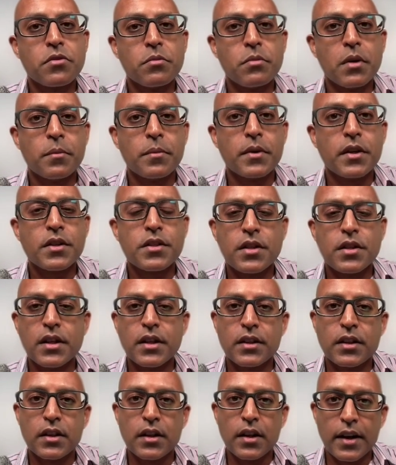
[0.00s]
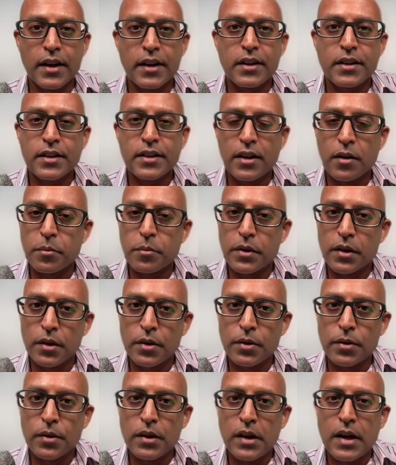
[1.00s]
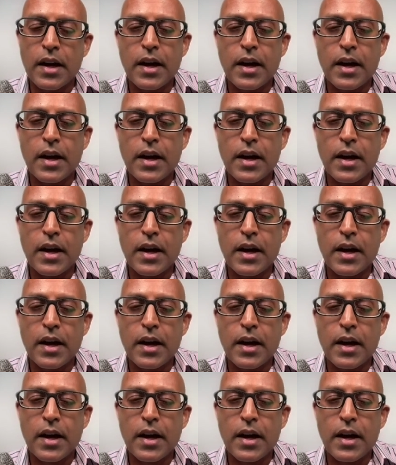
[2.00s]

remember to hit the like down below